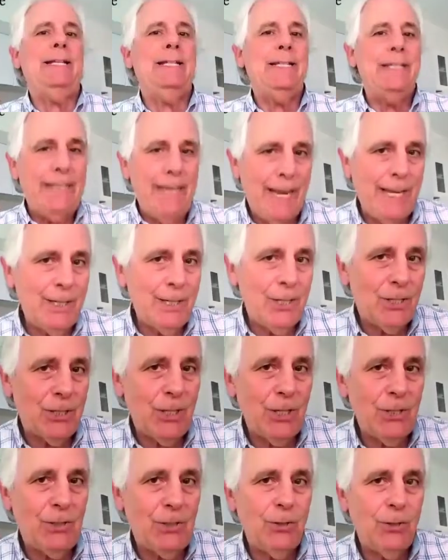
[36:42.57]
intends
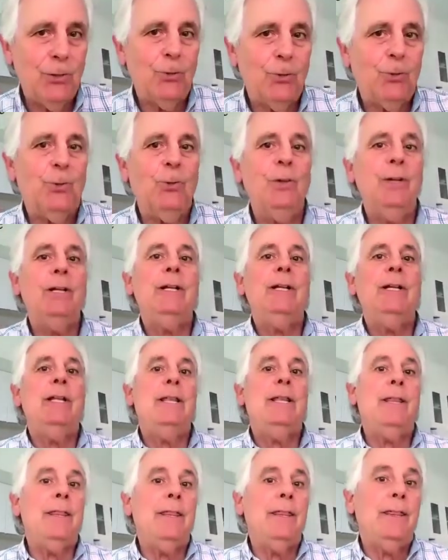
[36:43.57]
to do,
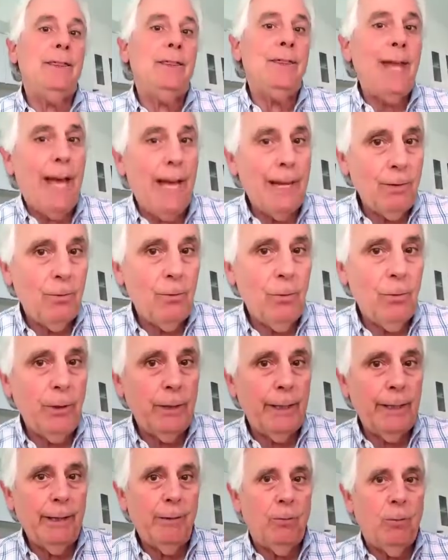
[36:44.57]
that
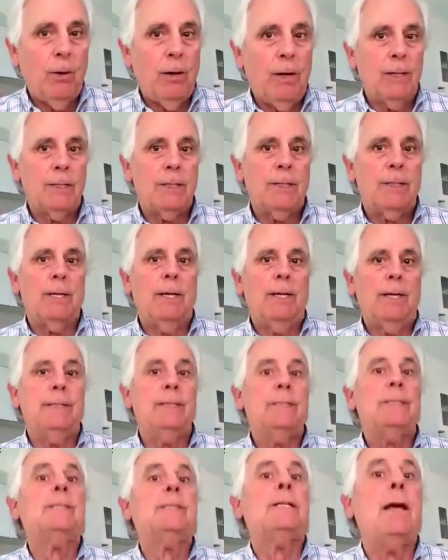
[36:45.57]
really was
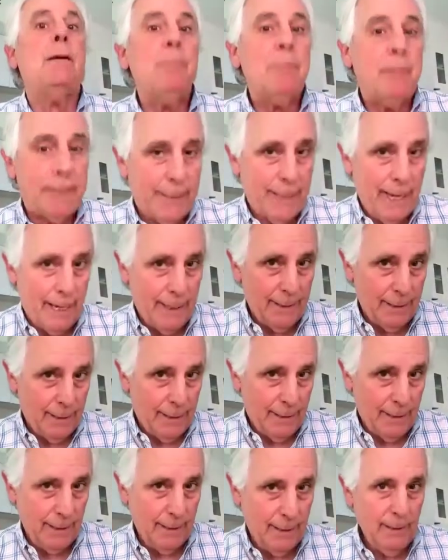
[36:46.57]
in some
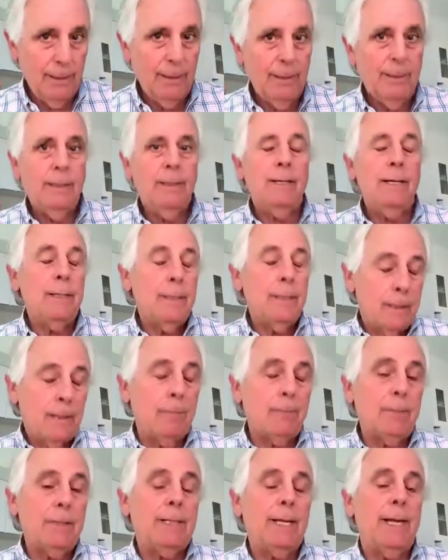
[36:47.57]
sense, the
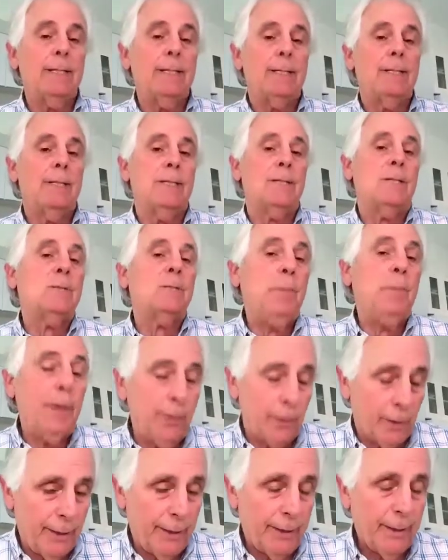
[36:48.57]

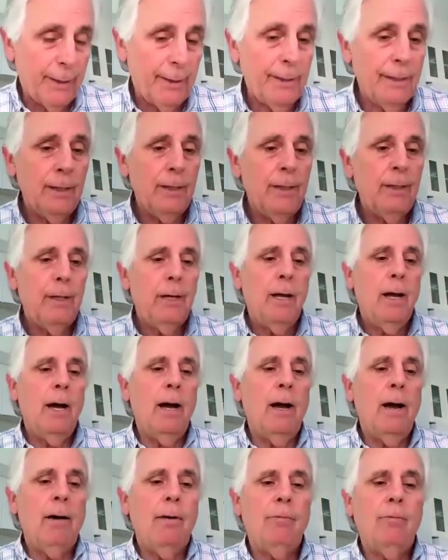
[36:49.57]
spirit
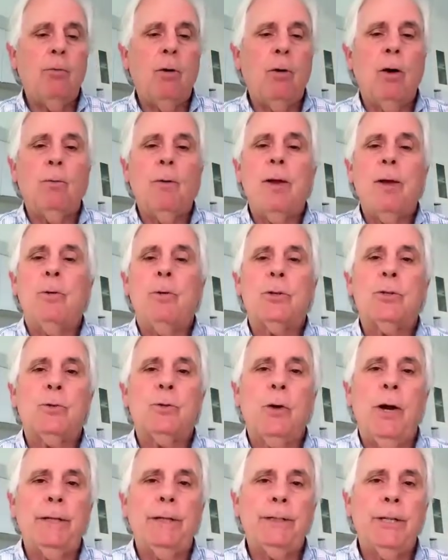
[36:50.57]
of what we were
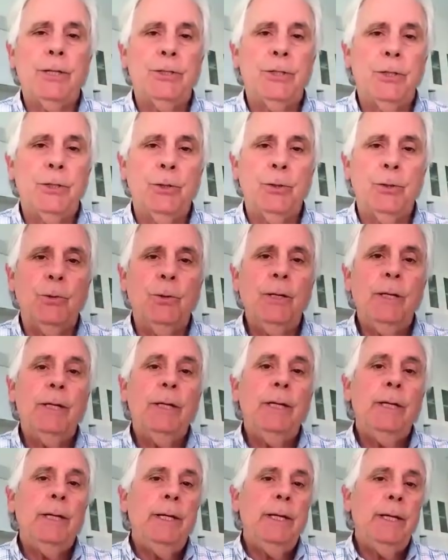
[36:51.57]
trying to do
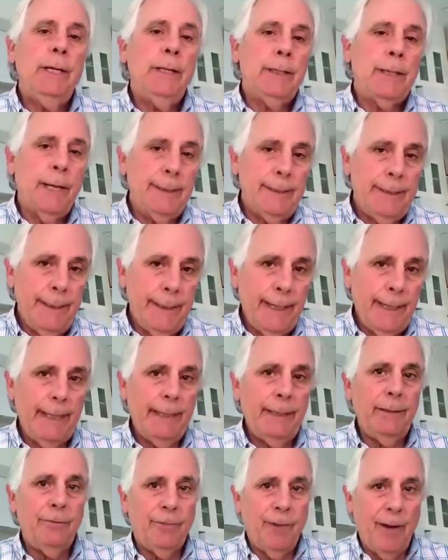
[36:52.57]
in
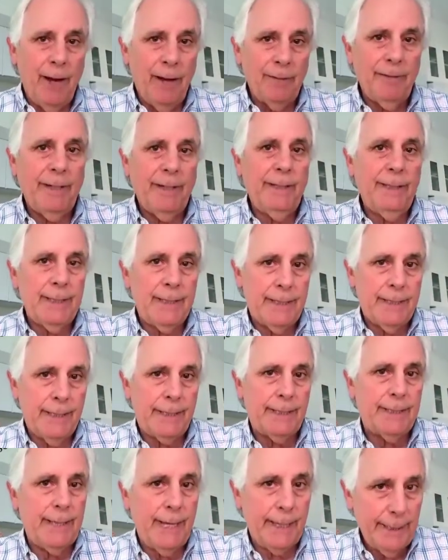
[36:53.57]
1985,
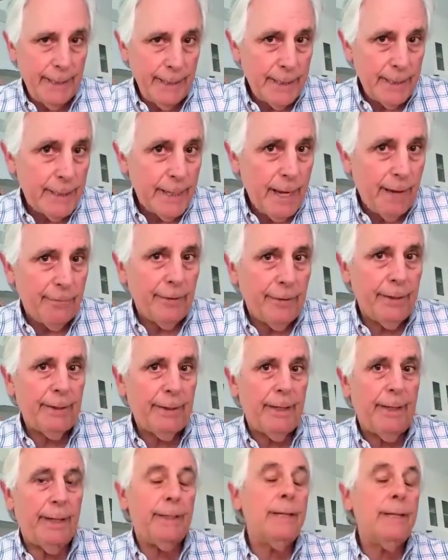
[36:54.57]
86,
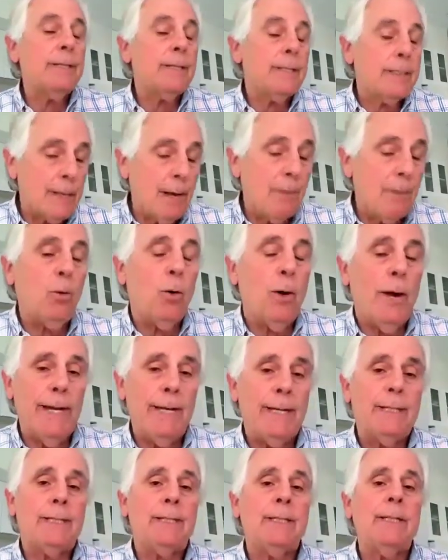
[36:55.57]
87, and in some
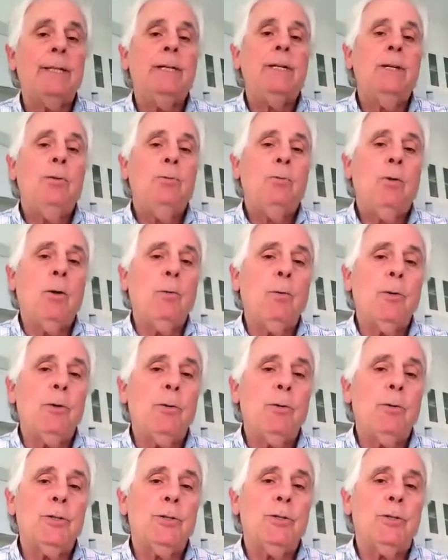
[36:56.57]
ways, what we
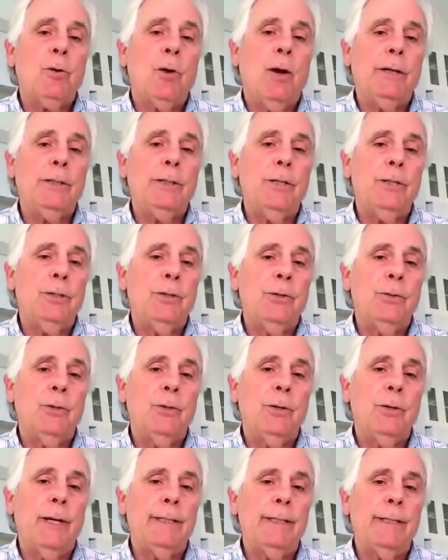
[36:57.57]
were trying to
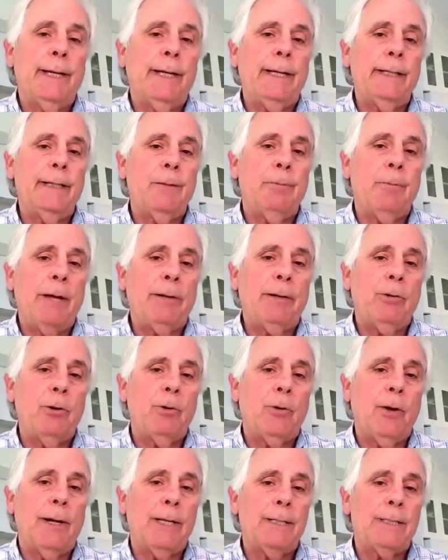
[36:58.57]
do in getting the
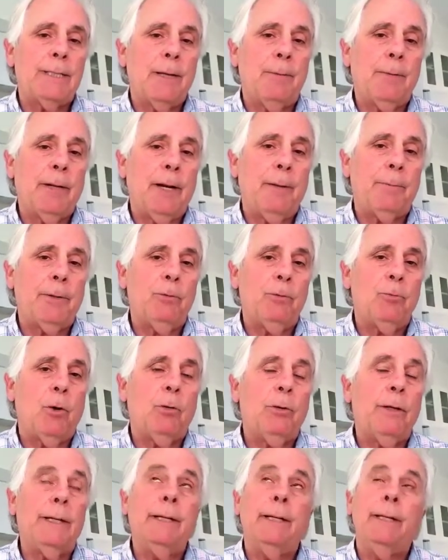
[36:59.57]
microcredit summit up and
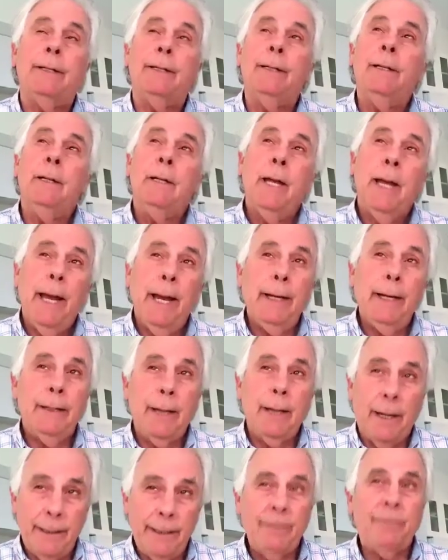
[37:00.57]
rolling in
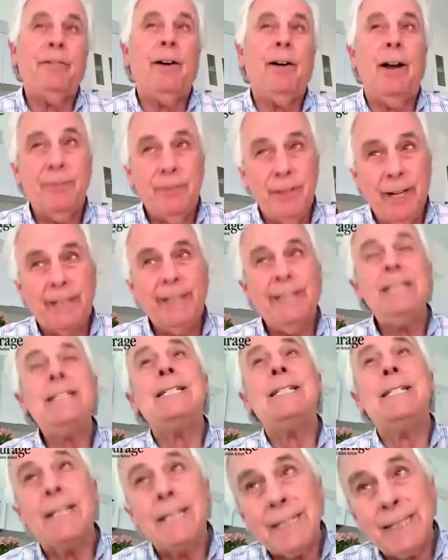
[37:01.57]
95,
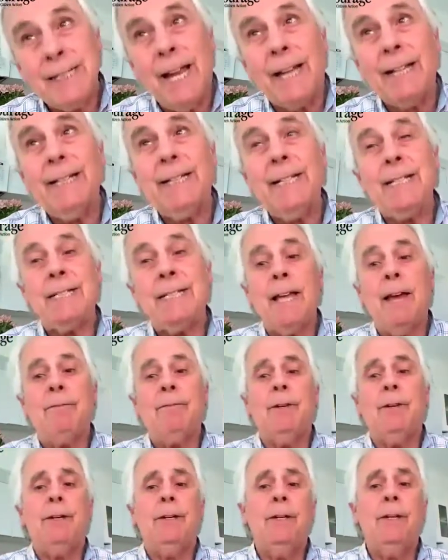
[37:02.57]
96,
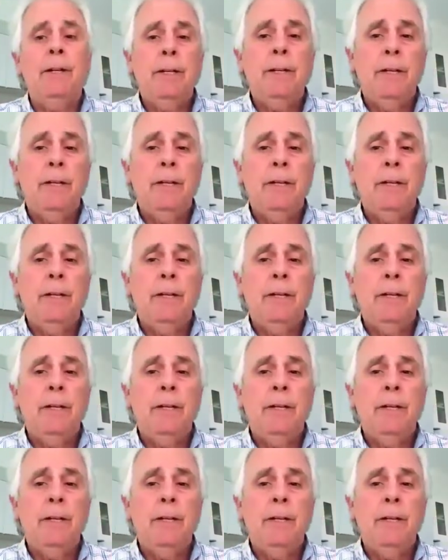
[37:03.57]
97